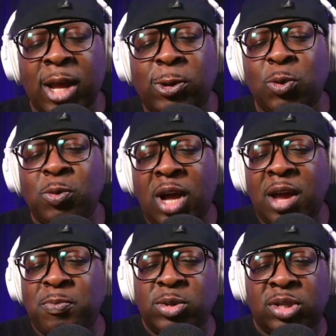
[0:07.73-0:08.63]
Two
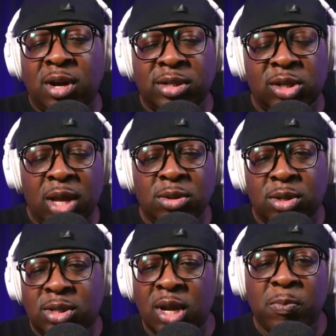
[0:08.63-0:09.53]
Lined Music Hut
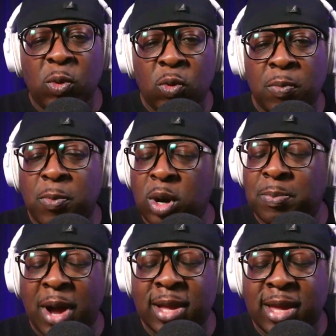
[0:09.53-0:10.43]
Entertainment
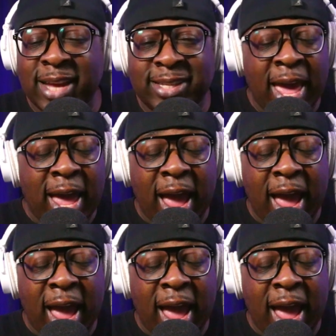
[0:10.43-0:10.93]
Report podcast.